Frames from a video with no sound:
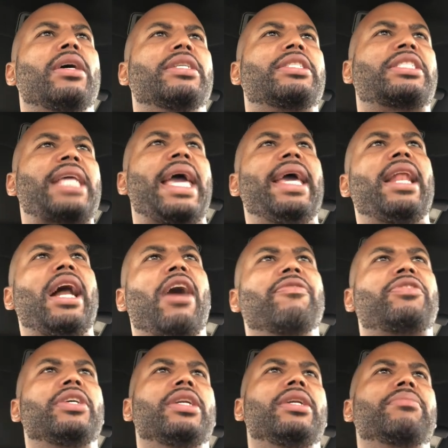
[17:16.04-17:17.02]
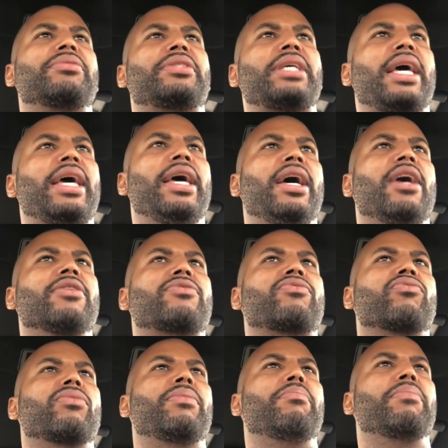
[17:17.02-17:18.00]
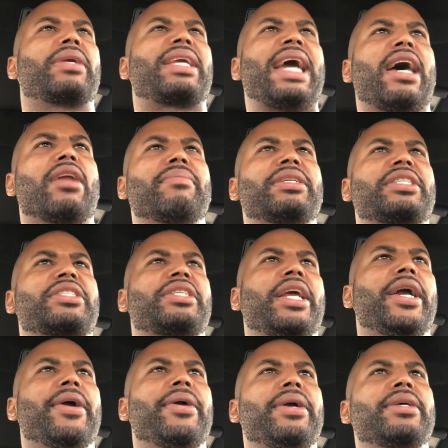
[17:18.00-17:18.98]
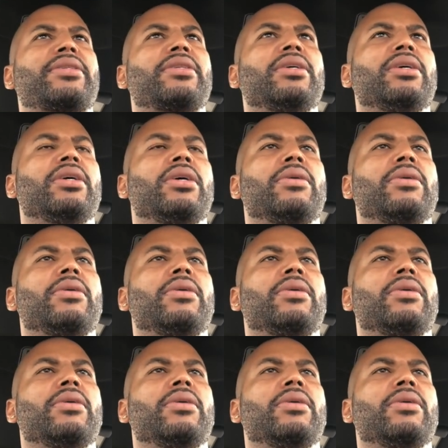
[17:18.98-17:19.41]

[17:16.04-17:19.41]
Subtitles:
stayed off to themselves, kind of mysterious?